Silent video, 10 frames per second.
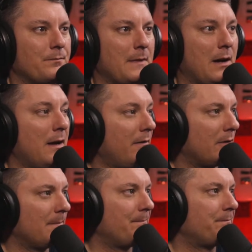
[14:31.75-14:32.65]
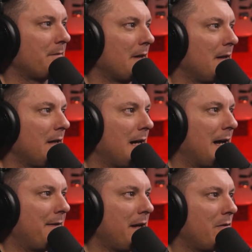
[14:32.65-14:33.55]
However, I
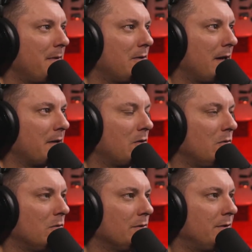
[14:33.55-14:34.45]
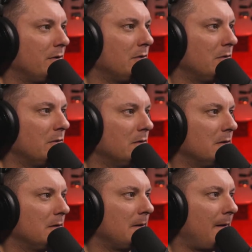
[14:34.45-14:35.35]
think it would be kind of cool to,
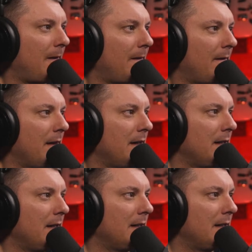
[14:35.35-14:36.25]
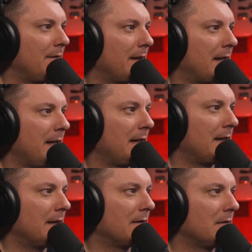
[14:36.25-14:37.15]
if I can
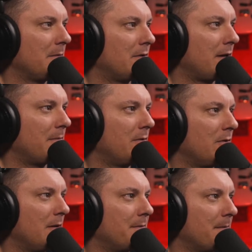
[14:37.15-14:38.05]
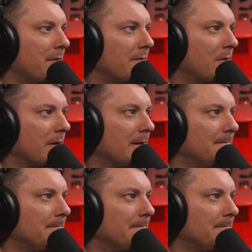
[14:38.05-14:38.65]
here, let me try to pull up something for you.